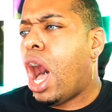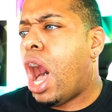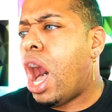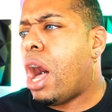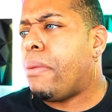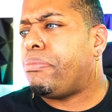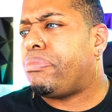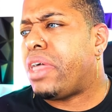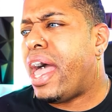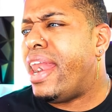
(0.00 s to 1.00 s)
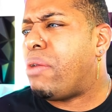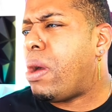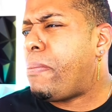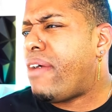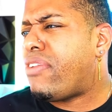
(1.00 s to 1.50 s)
And it
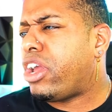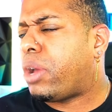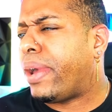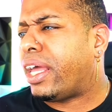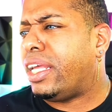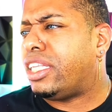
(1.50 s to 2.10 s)
went by very quickly.